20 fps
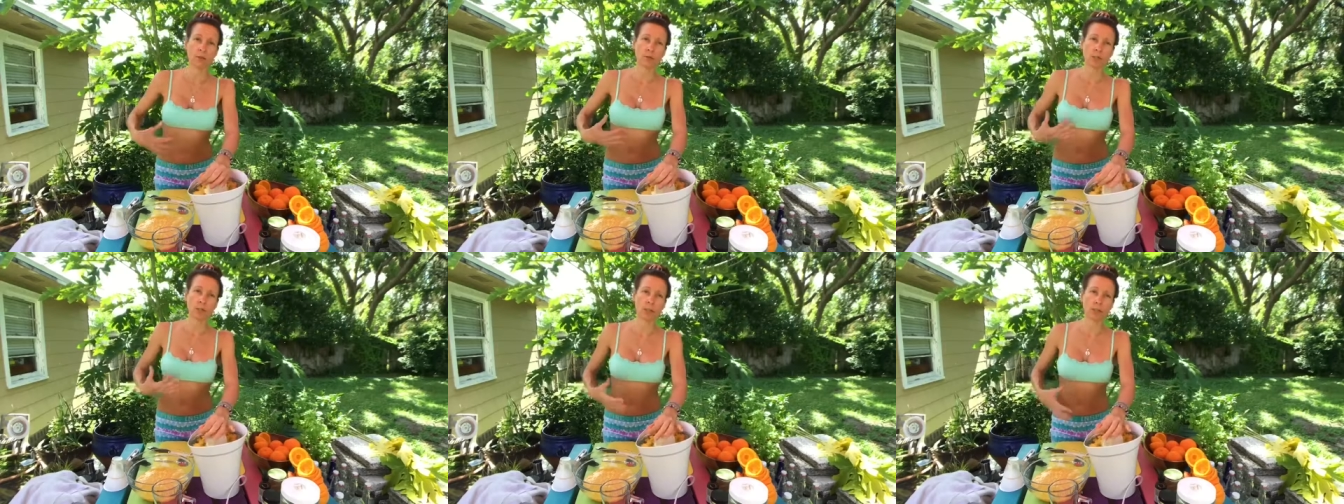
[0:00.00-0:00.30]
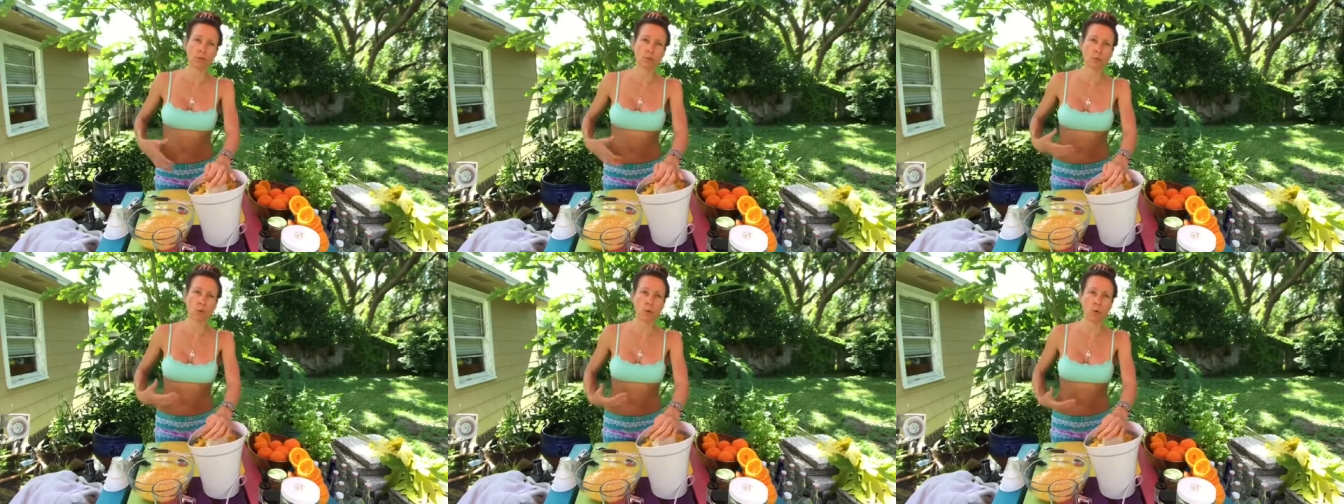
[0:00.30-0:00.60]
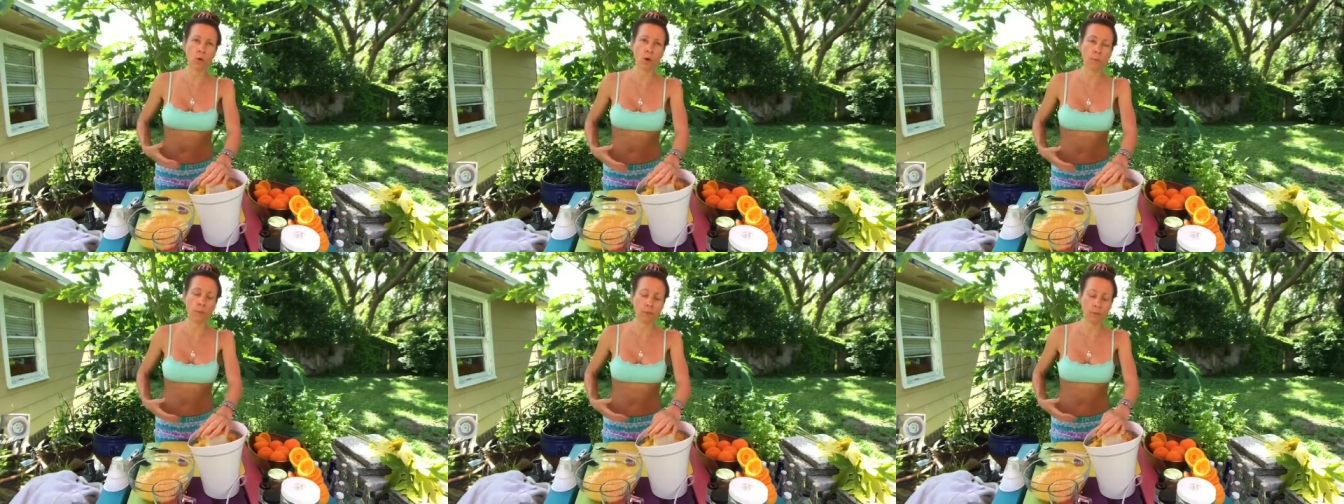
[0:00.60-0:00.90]
you know, the
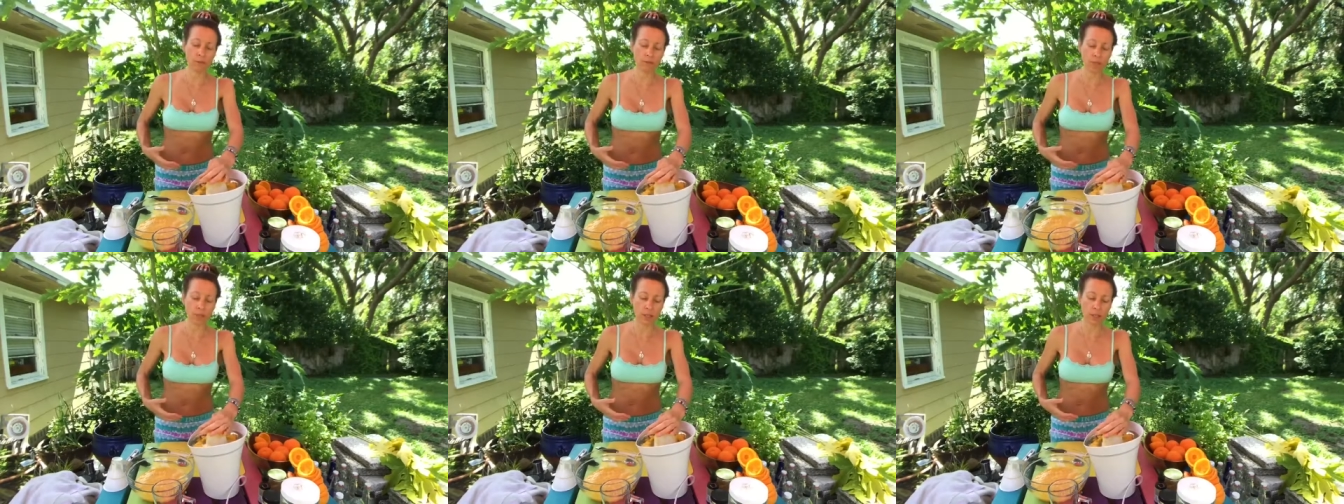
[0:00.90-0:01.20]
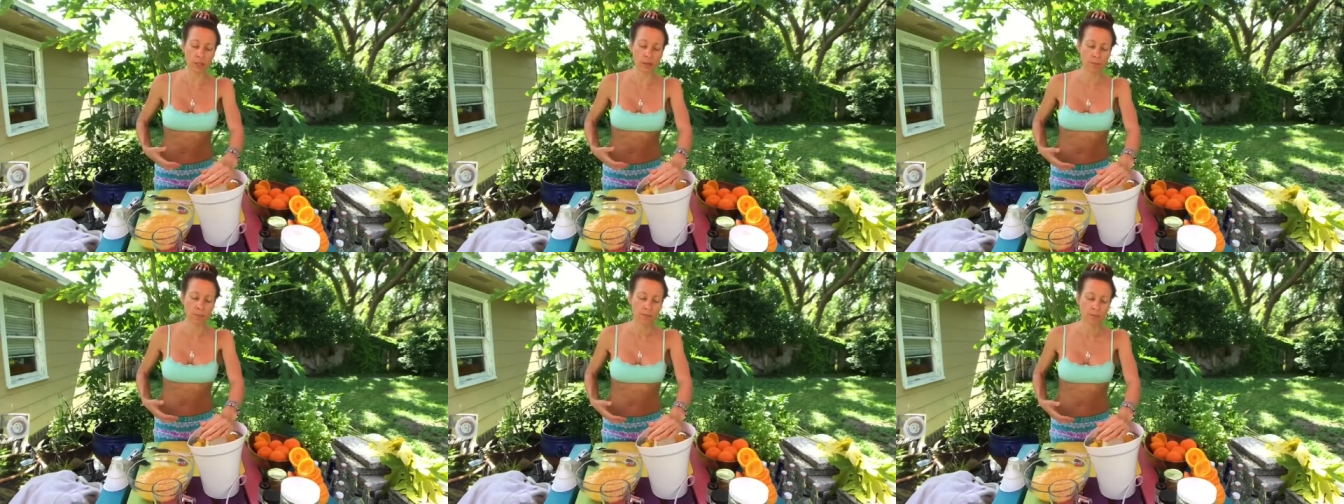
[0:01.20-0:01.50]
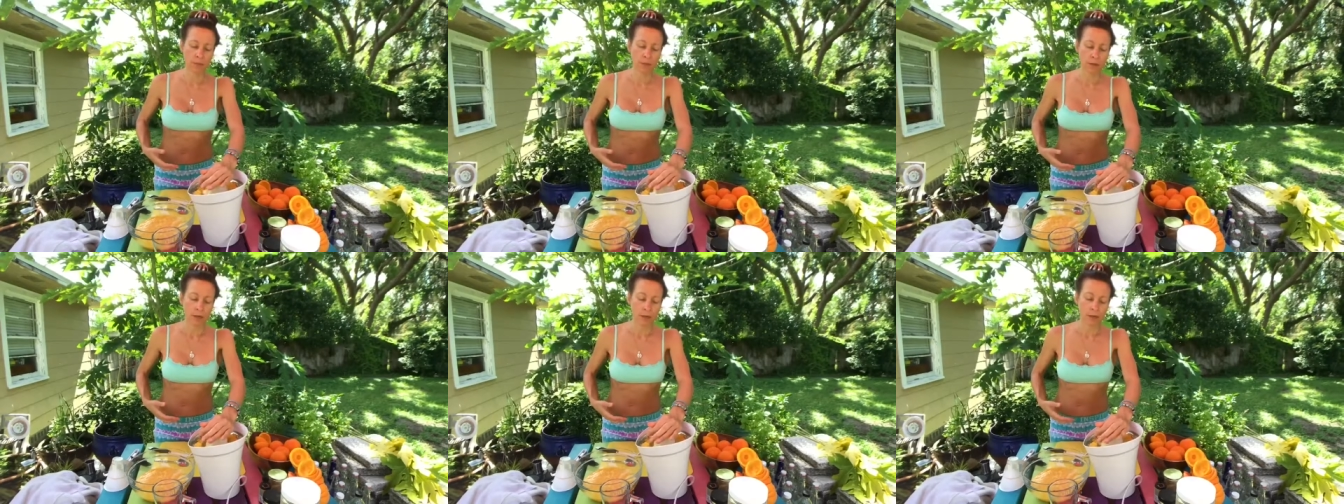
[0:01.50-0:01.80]
warmth of the
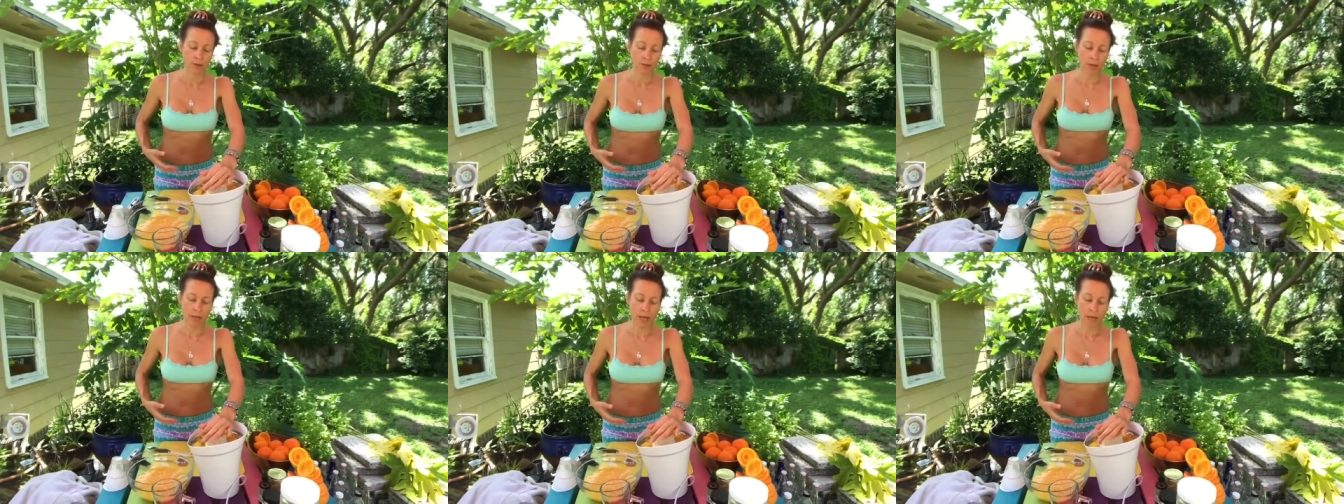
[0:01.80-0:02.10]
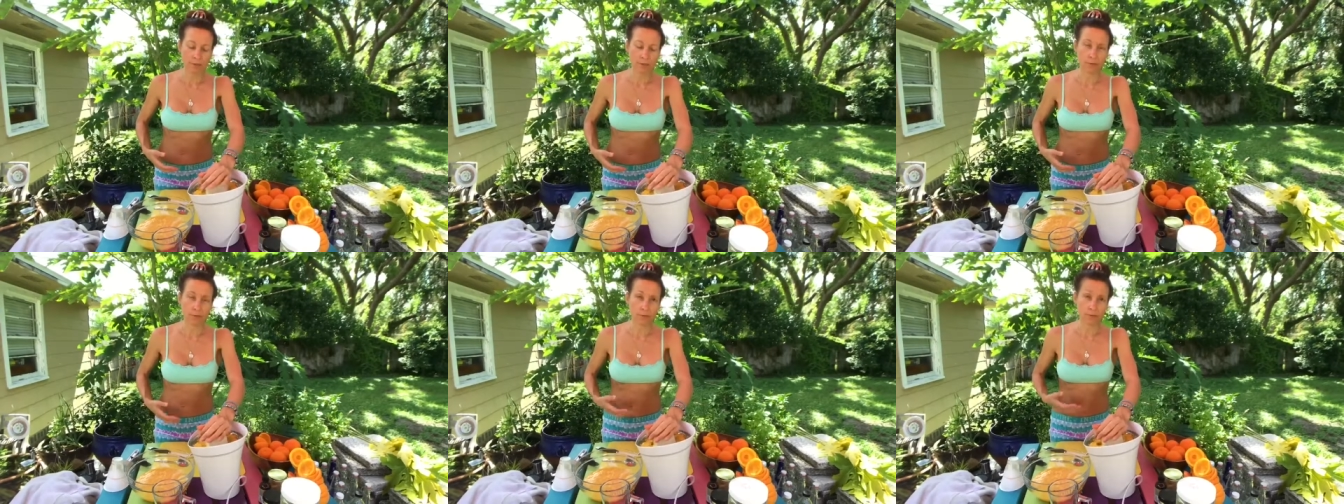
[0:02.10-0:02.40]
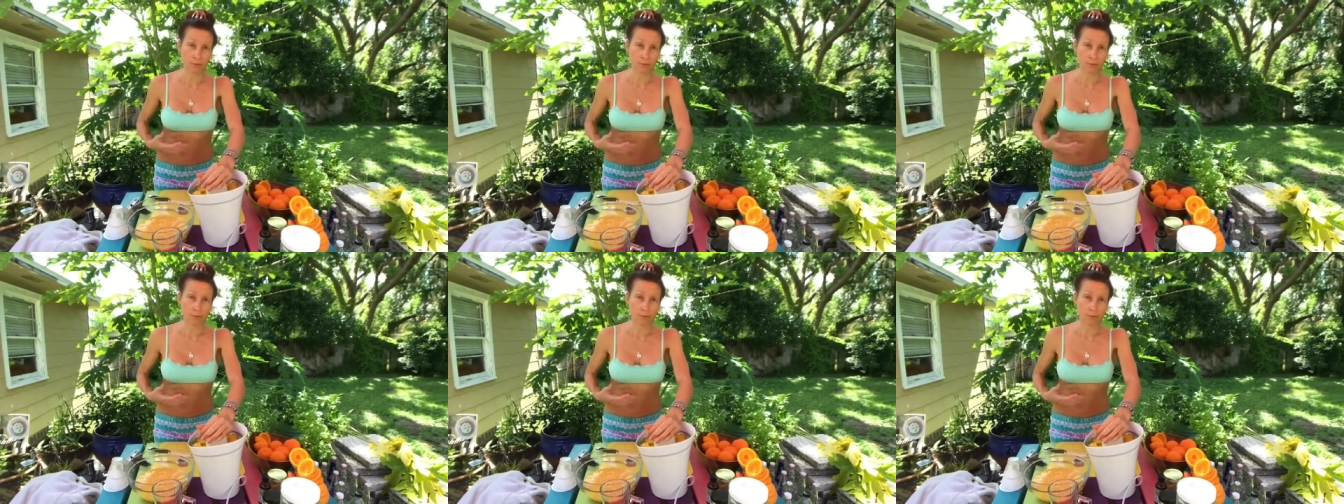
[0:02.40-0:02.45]
of that